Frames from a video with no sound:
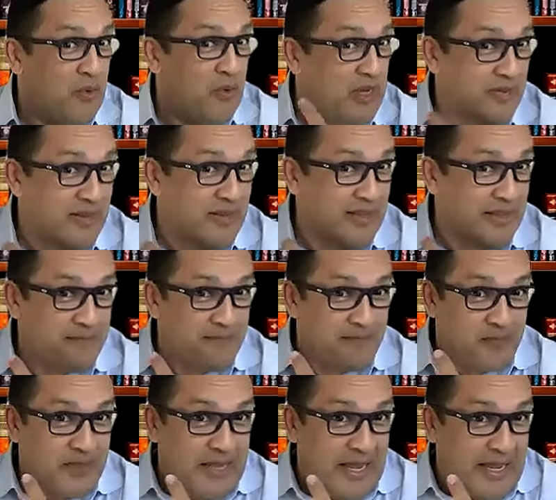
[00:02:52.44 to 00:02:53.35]
even
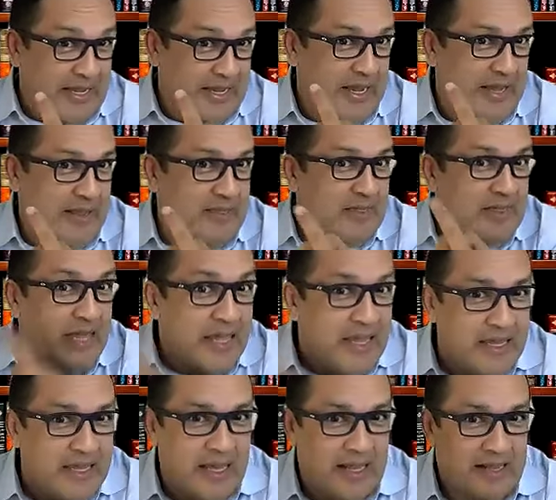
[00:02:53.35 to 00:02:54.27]

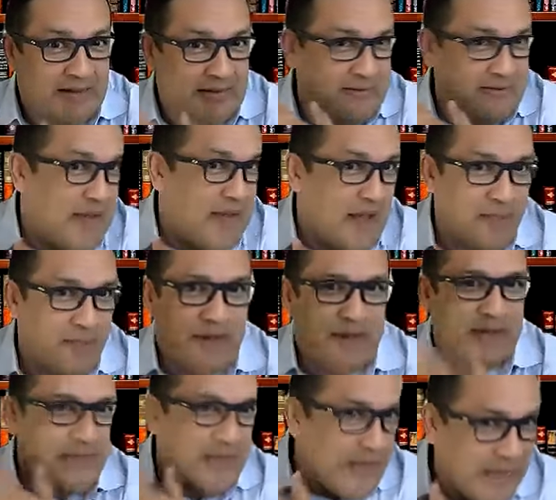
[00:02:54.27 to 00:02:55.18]
think and stop
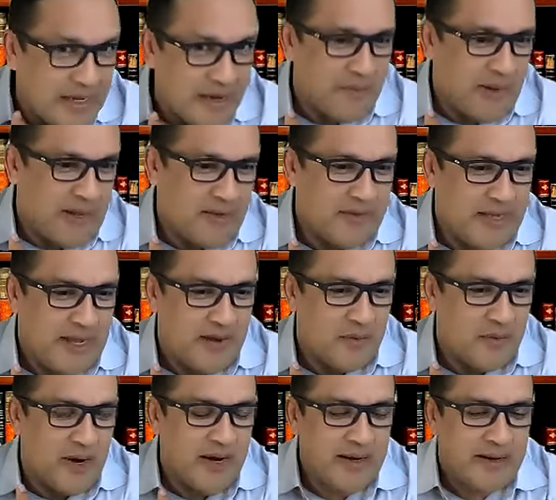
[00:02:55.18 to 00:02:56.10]
and think about that,
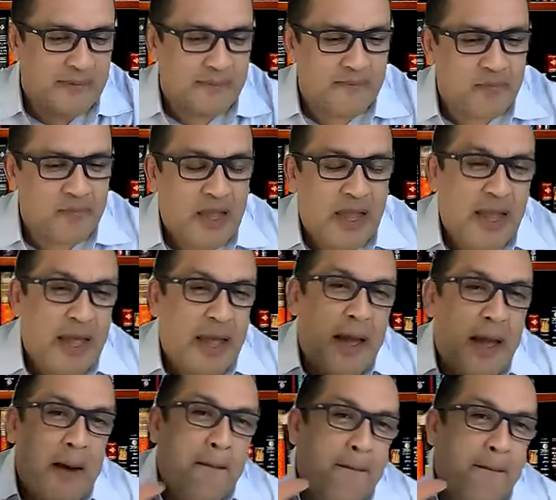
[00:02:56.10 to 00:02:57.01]
right?
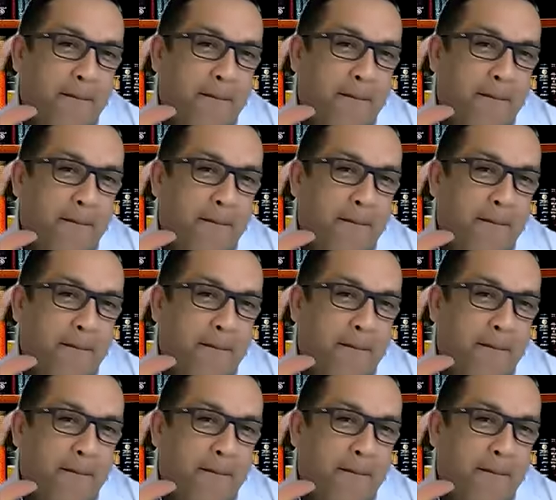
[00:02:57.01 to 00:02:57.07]
Right.